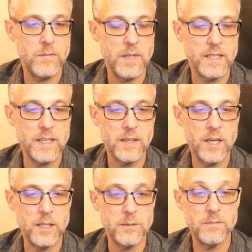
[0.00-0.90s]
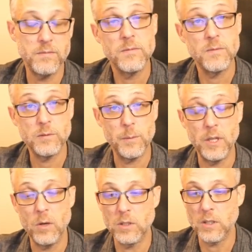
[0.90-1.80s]
It can come from a
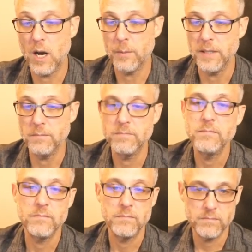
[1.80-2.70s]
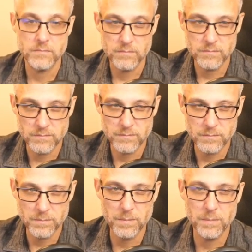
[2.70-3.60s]
local copy.
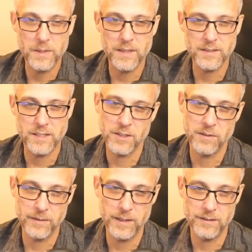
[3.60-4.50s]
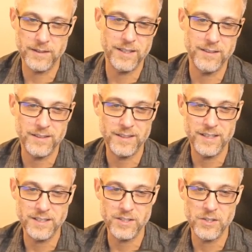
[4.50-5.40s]
But this isn't a real,
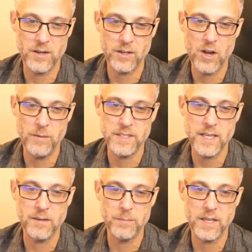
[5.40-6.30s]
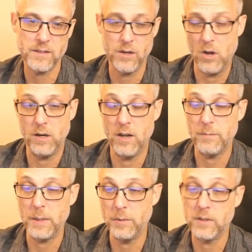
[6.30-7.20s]
this is not a common setup because not a
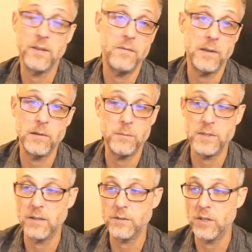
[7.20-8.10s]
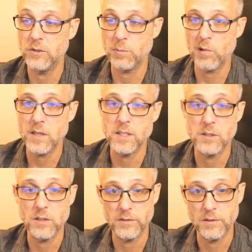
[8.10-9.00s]
lot of people configure themselves to use a proxy
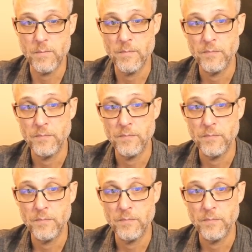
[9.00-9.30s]
server.